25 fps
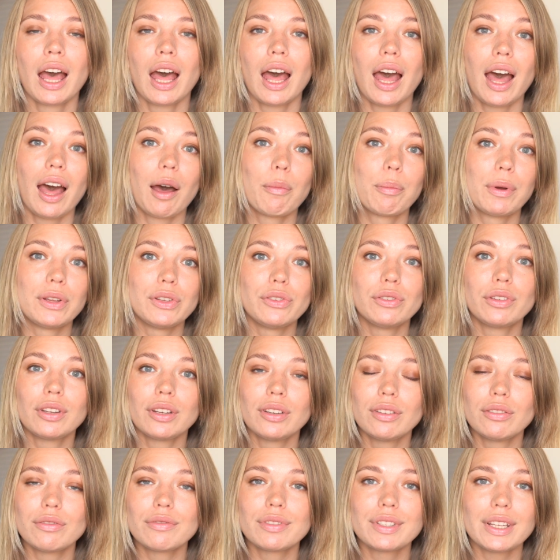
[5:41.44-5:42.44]
but you
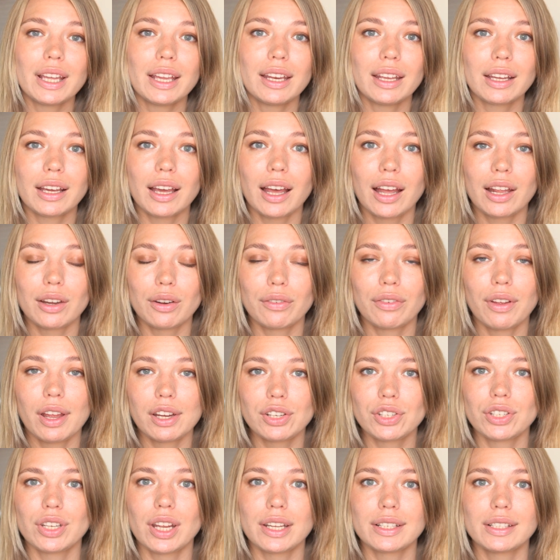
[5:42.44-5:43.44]
can use any kind of
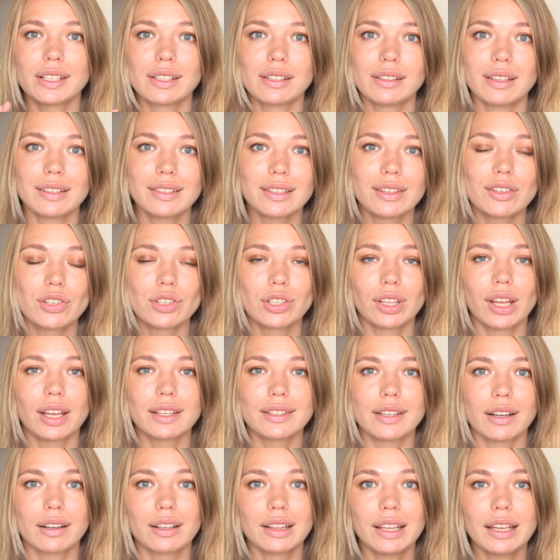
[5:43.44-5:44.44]
hashtags, and these
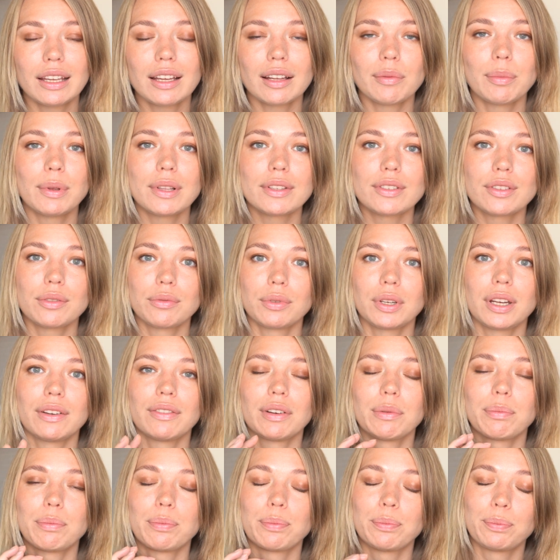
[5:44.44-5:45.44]
hashtags are clickable, so
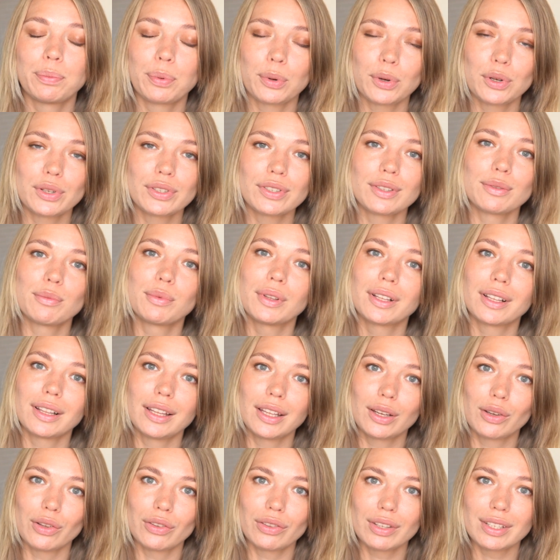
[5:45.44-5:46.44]
whenever person will
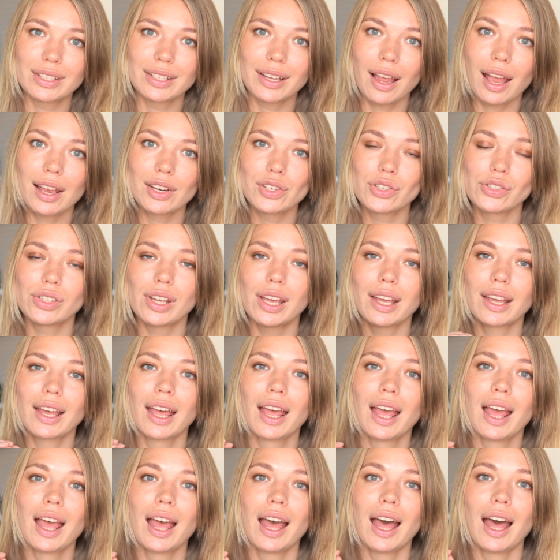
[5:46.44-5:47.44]
click on this hashtag,
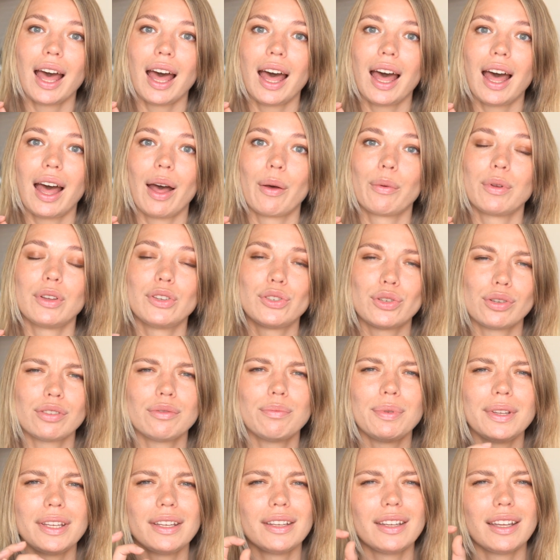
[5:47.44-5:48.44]
it
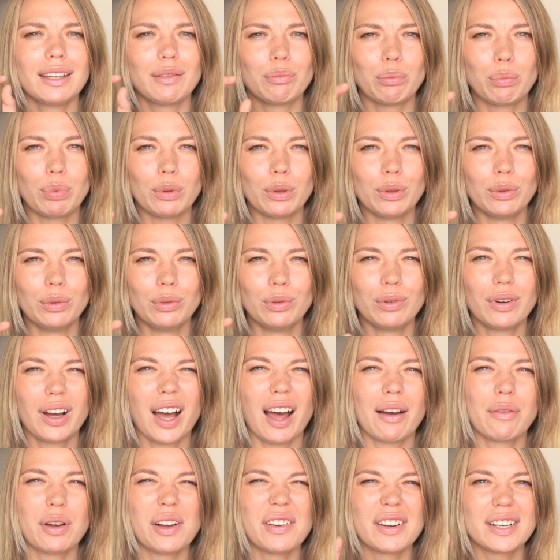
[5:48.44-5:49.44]
should be in blue.
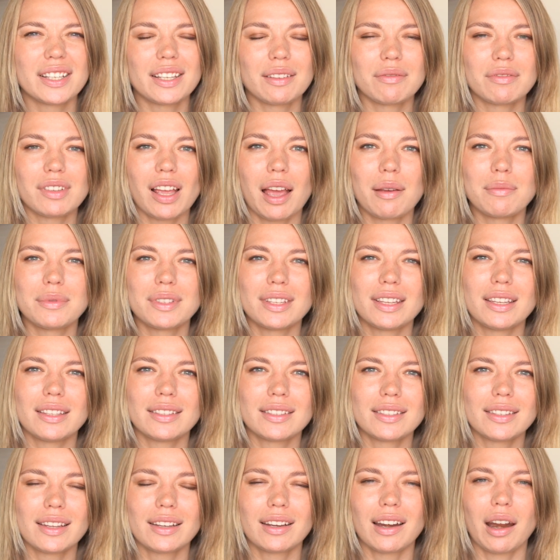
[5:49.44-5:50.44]
However, sometimes
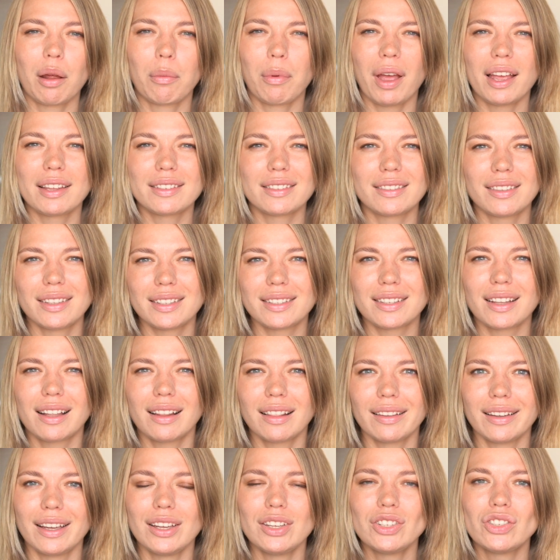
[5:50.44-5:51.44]
Instagram has this
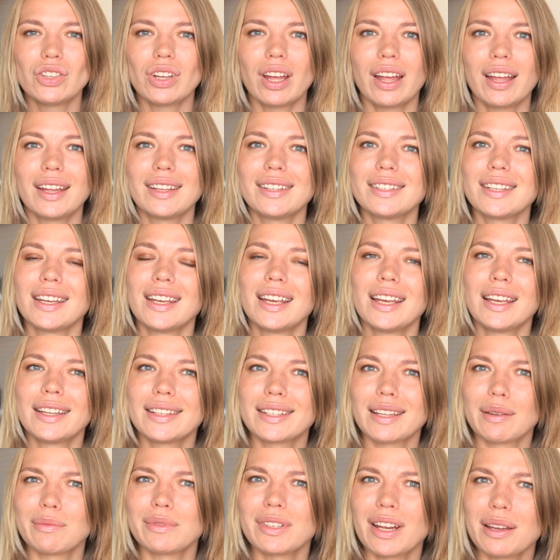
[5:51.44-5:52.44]
glitch and
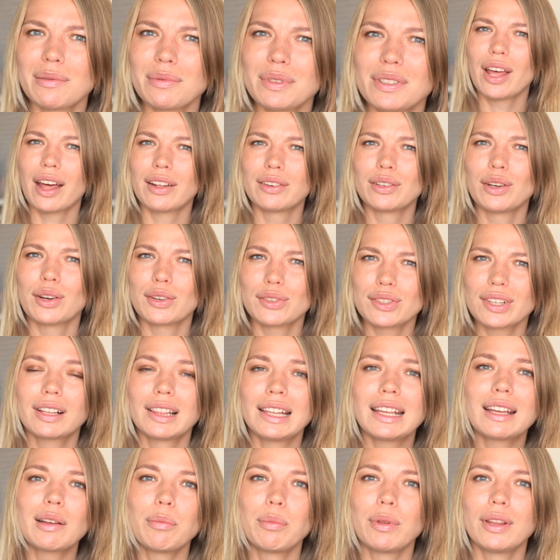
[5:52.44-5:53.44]
sometimes are not
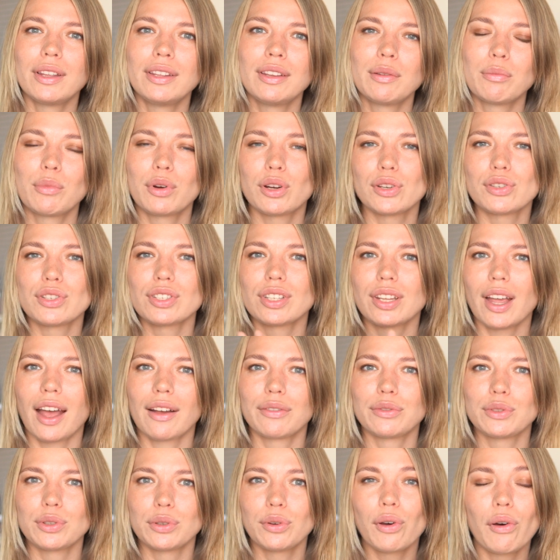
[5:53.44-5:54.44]
clickable anymore. You just
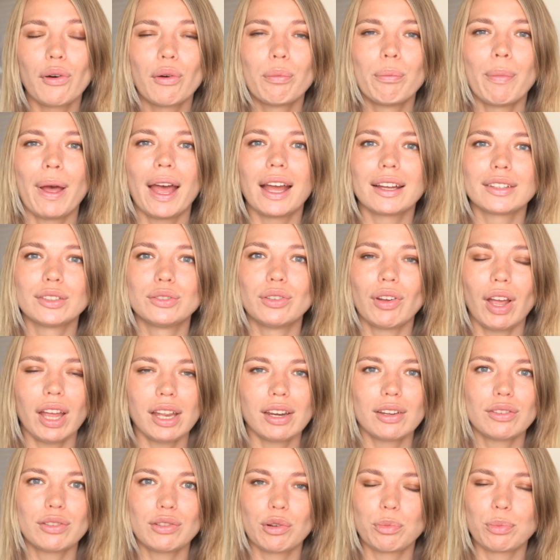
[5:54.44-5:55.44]
have to go back to
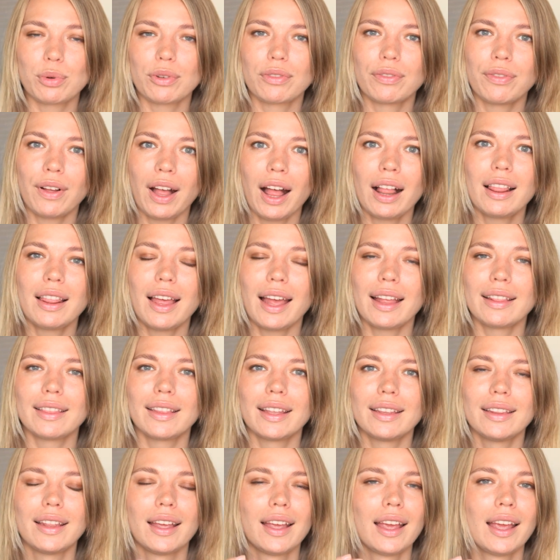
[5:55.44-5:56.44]
edit your profile and
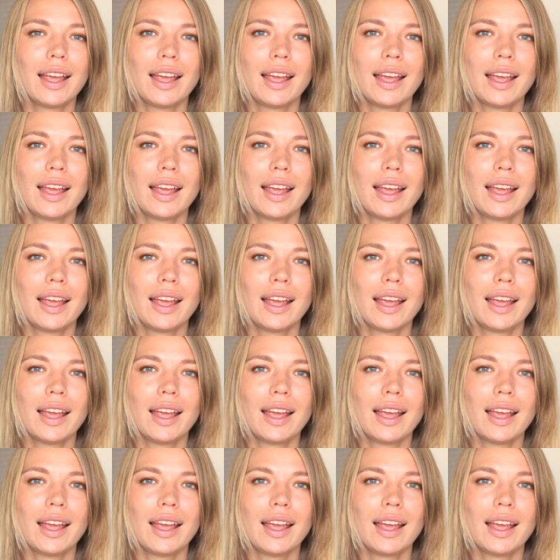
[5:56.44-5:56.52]
then